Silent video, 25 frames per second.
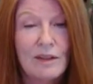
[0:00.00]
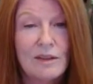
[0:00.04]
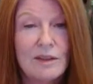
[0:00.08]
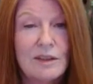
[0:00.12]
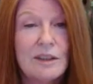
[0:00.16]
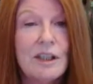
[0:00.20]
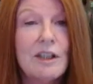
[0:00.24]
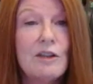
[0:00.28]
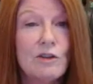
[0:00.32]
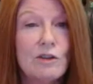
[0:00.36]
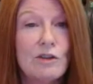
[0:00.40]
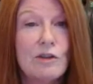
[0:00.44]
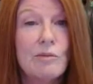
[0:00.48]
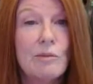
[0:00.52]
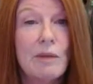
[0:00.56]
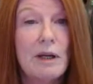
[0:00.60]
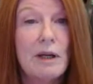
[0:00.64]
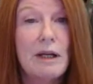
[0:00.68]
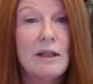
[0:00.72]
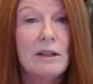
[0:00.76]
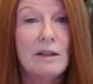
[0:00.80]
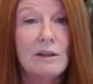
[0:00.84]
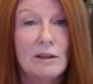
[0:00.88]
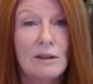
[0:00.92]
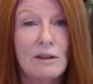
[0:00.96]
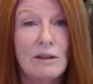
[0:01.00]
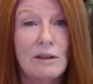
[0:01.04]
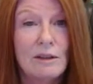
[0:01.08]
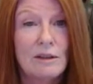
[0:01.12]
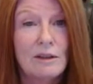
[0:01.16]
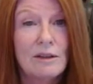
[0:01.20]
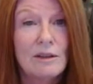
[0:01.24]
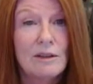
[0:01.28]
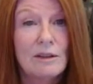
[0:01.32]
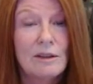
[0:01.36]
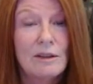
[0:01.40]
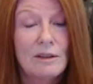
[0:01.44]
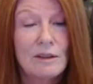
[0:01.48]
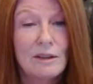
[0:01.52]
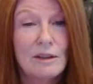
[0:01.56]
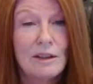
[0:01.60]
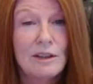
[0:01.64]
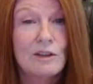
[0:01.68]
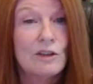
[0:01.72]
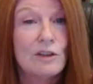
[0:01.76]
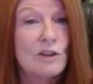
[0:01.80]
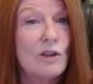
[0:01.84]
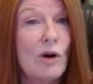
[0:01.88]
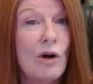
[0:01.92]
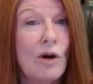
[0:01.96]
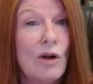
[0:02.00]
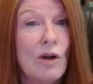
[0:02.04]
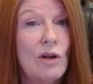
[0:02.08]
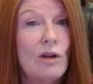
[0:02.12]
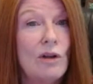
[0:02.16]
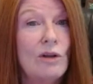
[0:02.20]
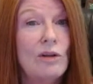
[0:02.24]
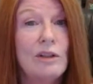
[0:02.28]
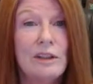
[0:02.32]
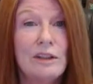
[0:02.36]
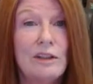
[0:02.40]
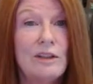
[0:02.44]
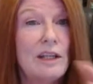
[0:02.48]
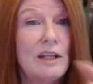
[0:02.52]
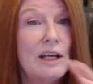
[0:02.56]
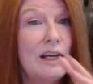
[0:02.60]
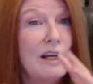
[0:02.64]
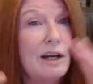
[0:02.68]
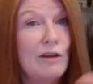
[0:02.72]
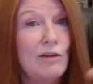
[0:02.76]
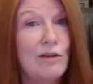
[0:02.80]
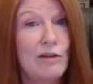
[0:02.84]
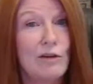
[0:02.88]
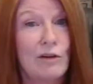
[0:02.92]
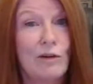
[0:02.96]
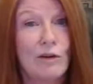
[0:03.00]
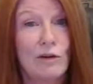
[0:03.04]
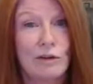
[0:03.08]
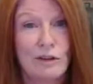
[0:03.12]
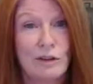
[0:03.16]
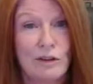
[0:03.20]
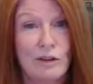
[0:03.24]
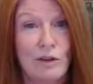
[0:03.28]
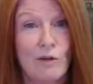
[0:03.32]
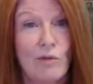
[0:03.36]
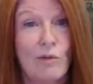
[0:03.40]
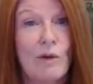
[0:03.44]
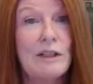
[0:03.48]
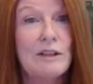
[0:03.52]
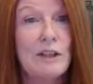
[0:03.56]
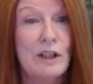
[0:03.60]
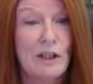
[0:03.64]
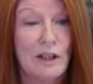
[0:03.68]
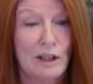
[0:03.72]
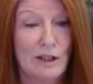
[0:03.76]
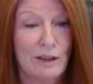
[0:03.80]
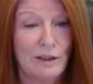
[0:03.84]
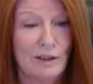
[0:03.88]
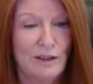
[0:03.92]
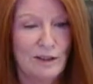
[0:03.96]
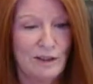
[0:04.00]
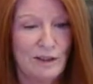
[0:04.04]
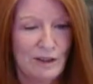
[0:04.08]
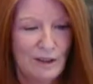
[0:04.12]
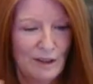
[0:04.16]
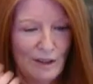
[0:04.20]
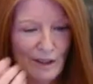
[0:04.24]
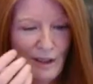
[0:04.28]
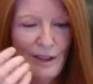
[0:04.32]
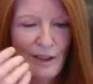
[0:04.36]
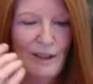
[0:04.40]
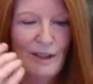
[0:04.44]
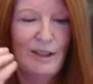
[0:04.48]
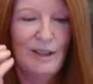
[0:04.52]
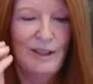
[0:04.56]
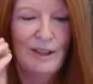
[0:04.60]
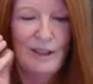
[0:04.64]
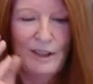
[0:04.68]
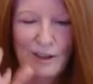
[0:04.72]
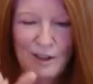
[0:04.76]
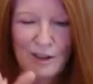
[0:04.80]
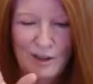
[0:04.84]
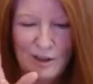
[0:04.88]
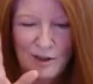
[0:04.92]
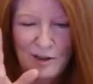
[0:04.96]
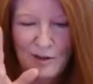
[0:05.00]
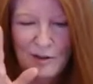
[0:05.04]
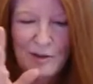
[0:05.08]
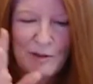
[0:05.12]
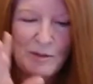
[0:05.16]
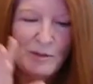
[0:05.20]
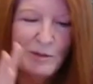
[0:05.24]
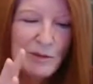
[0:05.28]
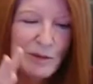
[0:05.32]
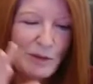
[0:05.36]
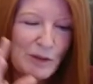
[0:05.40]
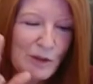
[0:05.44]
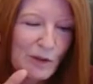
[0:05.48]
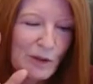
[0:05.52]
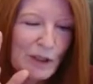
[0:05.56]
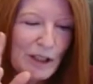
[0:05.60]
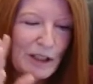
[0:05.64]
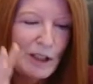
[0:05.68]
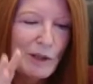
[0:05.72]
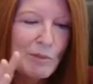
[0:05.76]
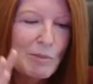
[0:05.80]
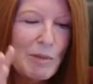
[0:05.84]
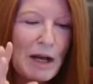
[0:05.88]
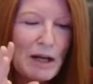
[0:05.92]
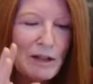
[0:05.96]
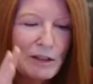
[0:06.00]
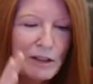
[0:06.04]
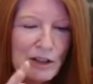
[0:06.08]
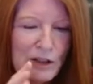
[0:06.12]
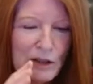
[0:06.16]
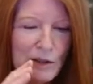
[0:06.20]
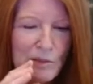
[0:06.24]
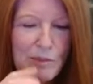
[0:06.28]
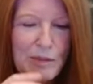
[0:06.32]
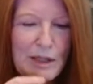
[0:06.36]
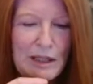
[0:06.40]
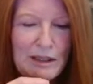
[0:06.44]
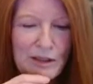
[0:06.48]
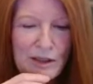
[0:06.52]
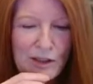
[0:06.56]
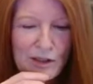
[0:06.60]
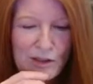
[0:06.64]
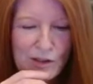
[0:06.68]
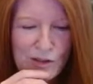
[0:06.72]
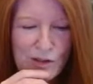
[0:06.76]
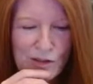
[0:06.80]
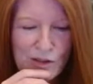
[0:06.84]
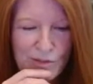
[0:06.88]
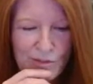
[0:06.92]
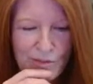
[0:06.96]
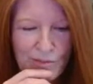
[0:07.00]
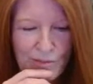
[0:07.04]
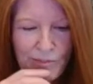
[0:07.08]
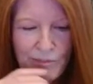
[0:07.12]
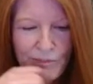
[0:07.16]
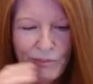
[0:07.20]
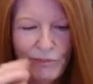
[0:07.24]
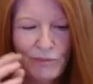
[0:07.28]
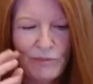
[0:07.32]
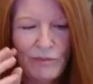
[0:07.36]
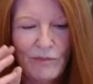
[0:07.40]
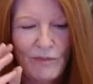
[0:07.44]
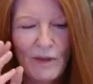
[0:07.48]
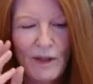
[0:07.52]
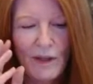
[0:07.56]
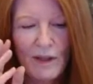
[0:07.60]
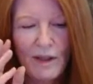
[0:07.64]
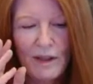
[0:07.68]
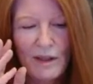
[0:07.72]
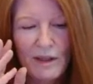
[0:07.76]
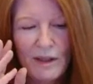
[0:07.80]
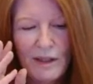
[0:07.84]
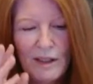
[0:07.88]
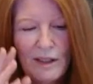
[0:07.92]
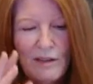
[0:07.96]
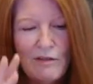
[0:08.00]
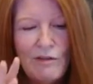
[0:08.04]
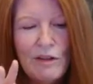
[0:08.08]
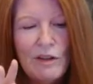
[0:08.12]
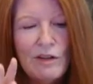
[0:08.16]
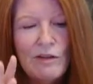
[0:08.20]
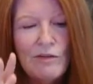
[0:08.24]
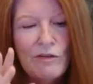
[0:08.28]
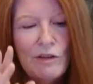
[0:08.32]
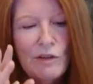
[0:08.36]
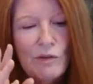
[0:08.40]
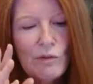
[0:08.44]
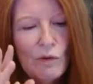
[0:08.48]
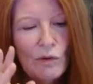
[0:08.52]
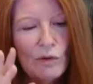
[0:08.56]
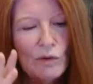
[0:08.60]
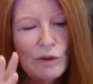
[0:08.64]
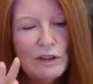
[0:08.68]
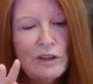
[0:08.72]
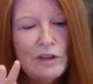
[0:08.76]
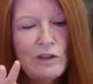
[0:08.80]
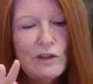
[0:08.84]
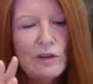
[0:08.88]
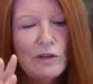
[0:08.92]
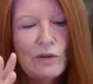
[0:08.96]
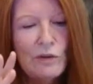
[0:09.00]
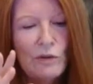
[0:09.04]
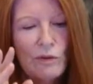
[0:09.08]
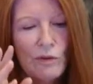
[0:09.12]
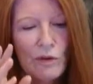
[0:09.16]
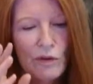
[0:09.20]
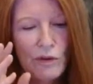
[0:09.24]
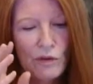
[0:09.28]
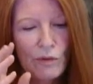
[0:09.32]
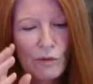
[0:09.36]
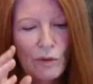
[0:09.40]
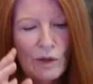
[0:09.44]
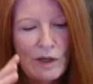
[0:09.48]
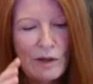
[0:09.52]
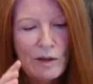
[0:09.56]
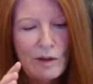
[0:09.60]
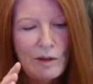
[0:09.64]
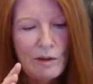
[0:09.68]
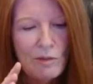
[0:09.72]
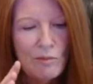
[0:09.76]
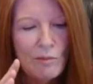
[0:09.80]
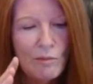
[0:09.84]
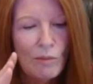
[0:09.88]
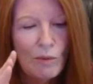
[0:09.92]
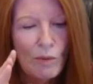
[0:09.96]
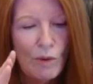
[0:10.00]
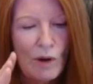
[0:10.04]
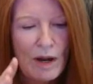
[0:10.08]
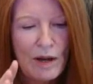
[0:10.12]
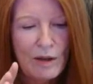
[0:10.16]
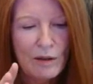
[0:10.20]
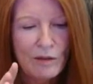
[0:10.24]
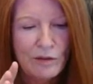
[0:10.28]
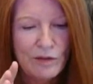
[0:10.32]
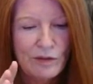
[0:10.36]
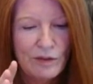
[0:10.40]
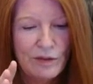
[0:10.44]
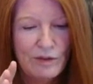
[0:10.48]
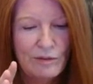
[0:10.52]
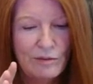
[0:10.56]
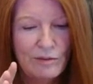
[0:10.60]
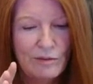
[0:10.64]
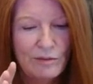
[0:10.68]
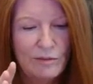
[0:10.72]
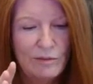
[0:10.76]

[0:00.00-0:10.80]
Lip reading: Saint Germain, it's all in the ethers, the resonance. So getting back to the message, even if you only do 3 breaths